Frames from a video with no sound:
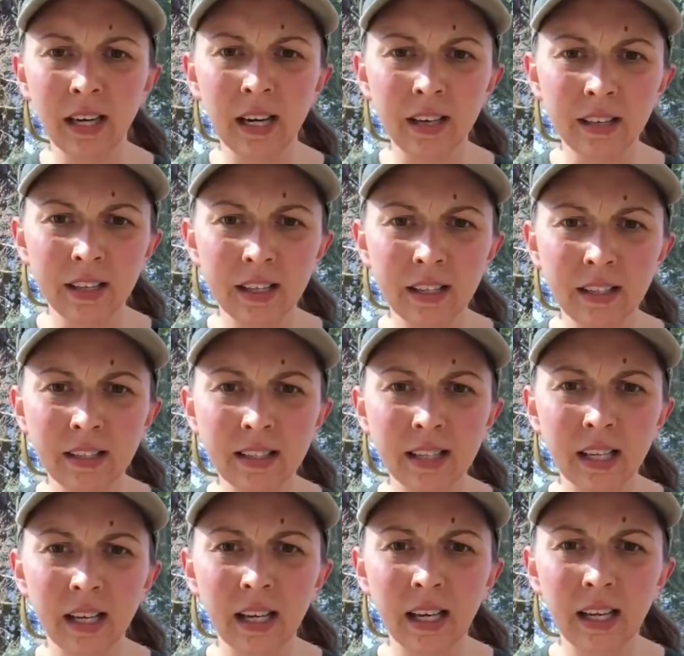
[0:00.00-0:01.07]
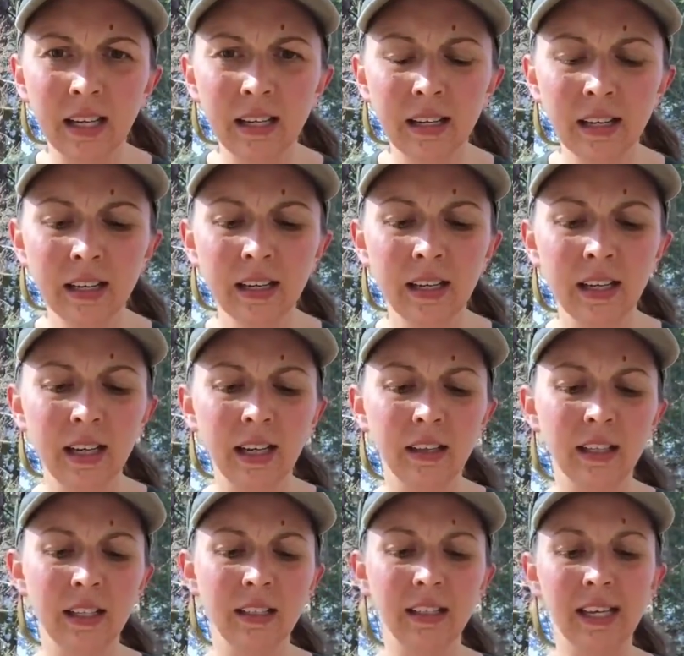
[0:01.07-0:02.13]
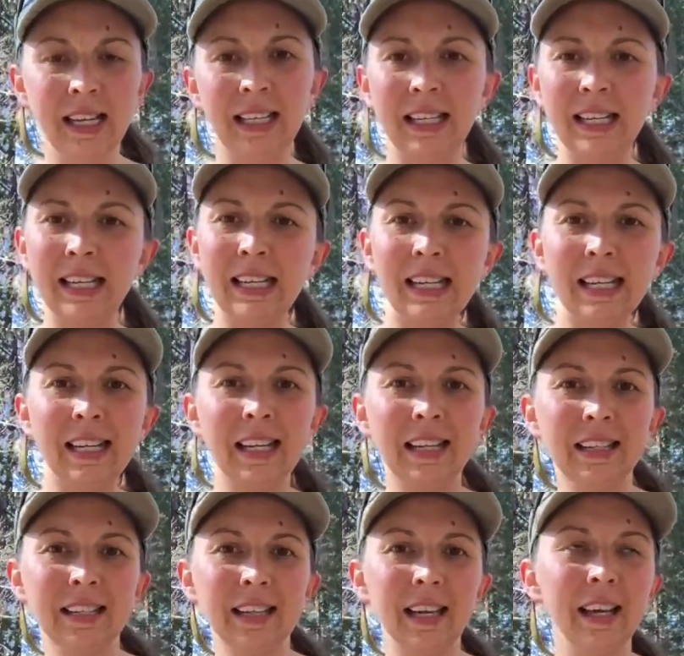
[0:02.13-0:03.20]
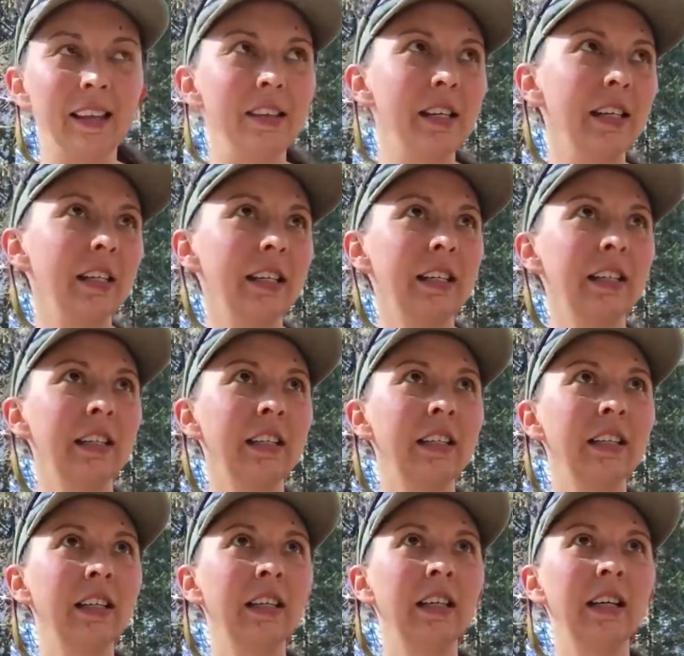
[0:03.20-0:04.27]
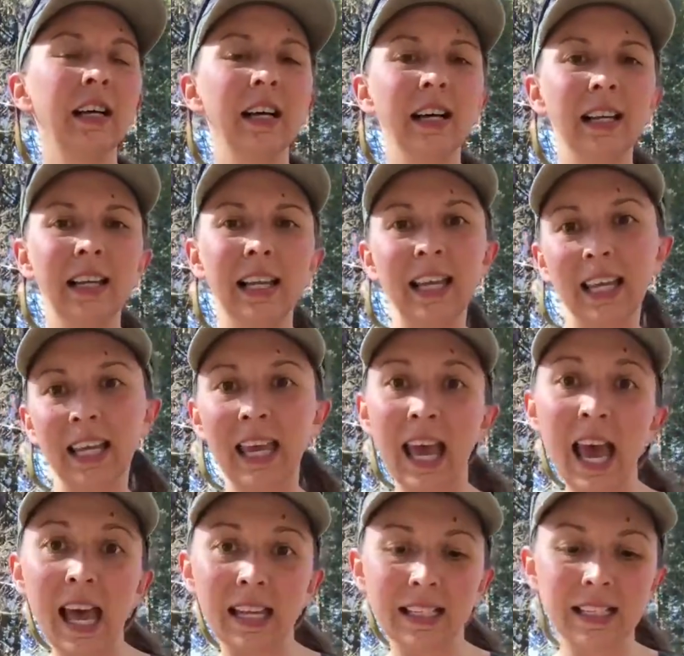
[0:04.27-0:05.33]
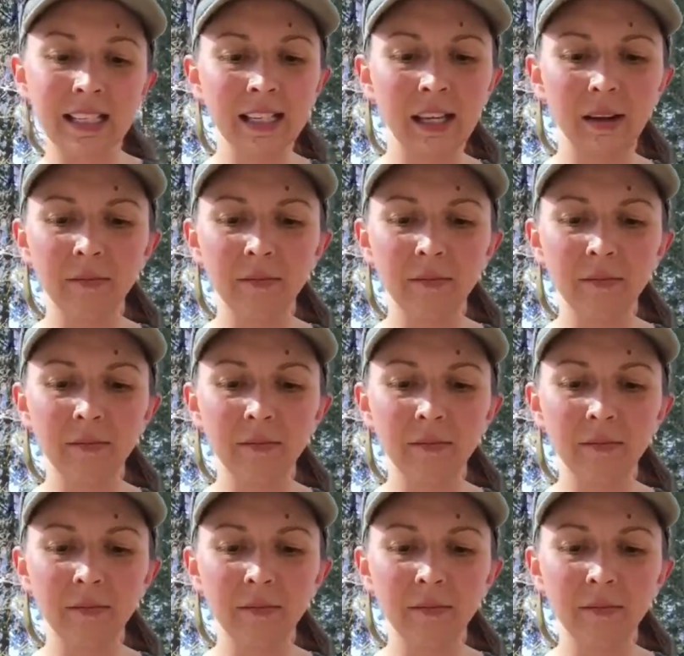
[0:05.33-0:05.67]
out of the inside and then like kneading it together like a cat.